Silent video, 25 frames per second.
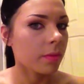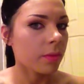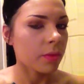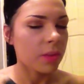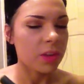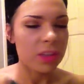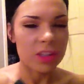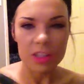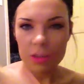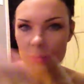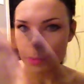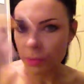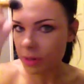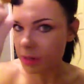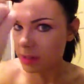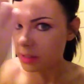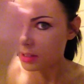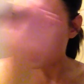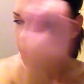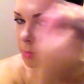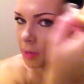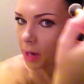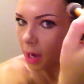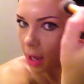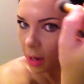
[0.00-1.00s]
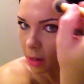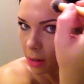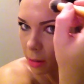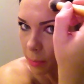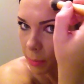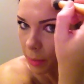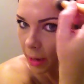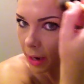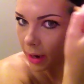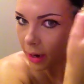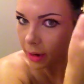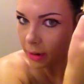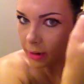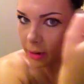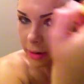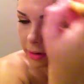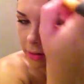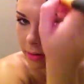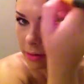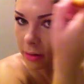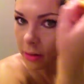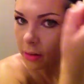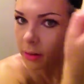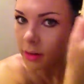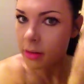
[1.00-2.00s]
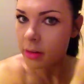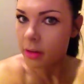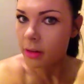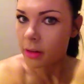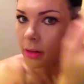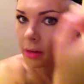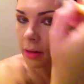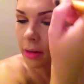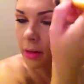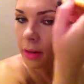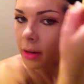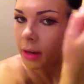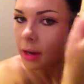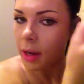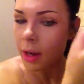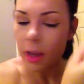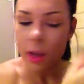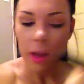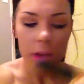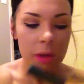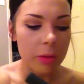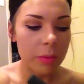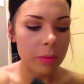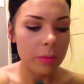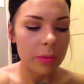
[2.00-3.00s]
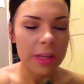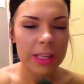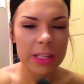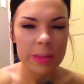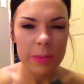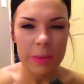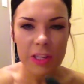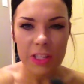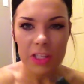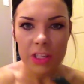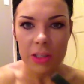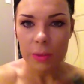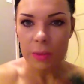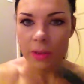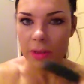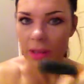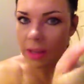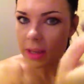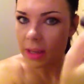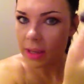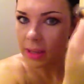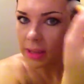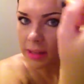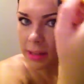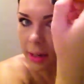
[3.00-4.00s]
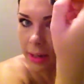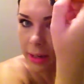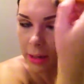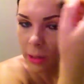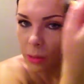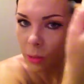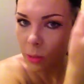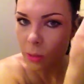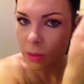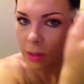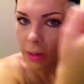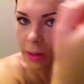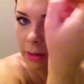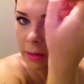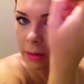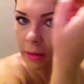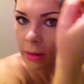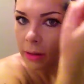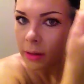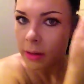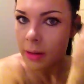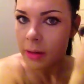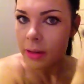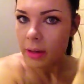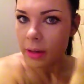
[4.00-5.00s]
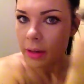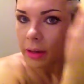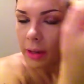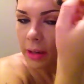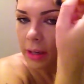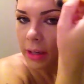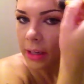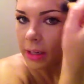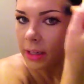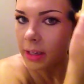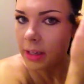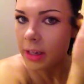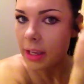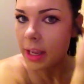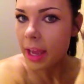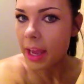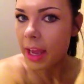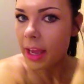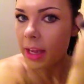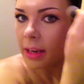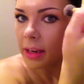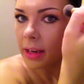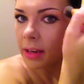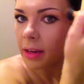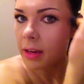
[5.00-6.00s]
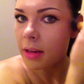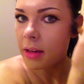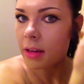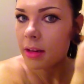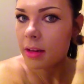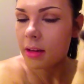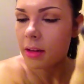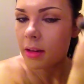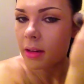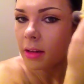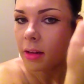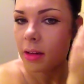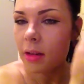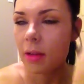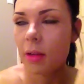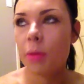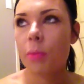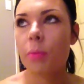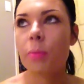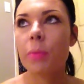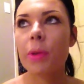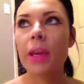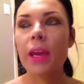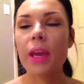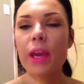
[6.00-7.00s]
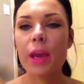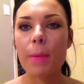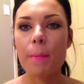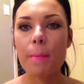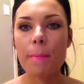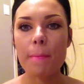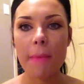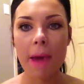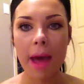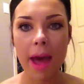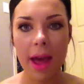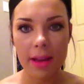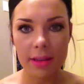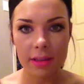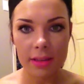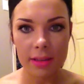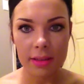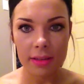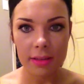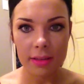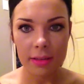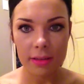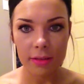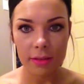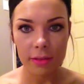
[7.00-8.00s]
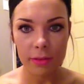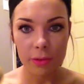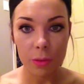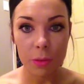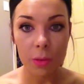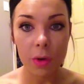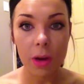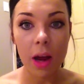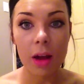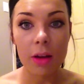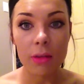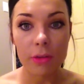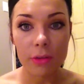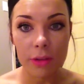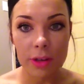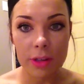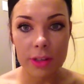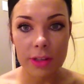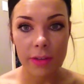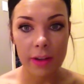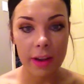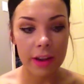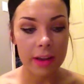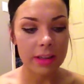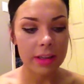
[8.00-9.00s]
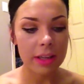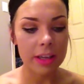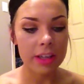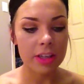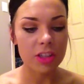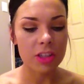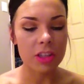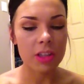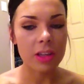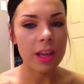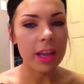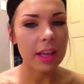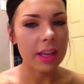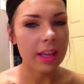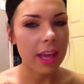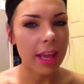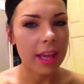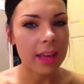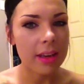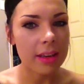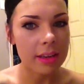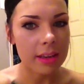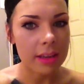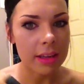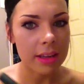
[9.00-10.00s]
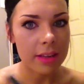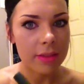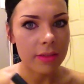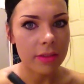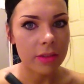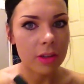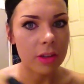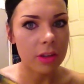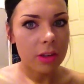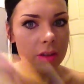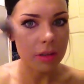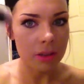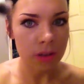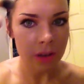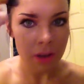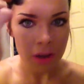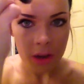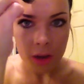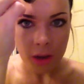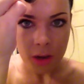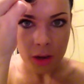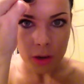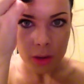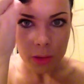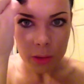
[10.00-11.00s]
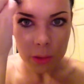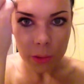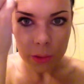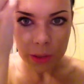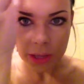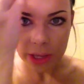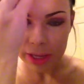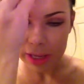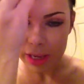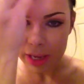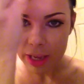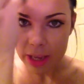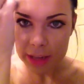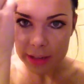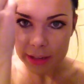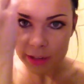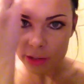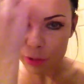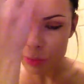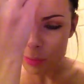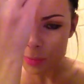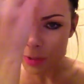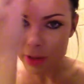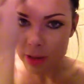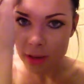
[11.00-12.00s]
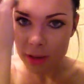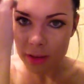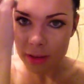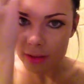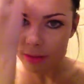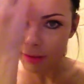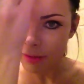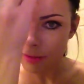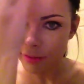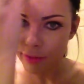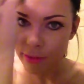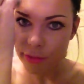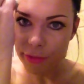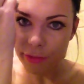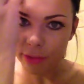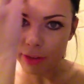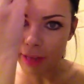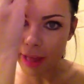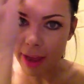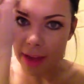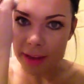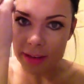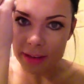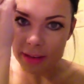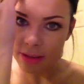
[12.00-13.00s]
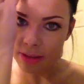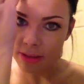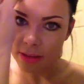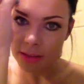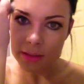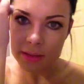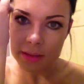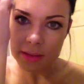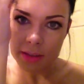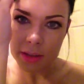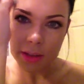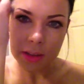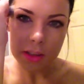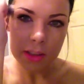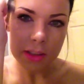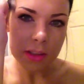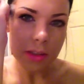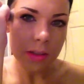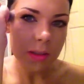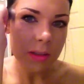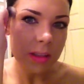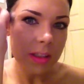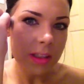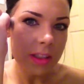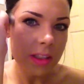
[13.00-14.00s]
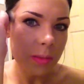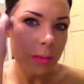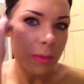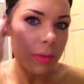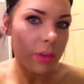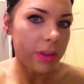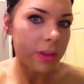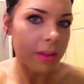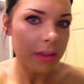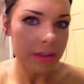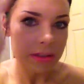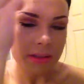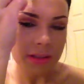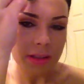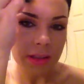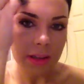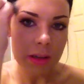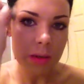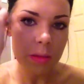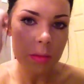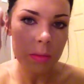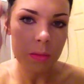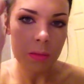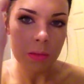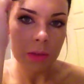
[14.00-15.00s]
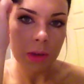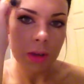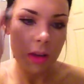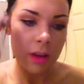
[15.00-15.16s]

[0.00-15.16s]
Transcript: Just to bring some colour back. Especially with the Estee Lauder, it can, being a matte full coverage foundation, it can leave you looking a little bit flat. So you do need to bring some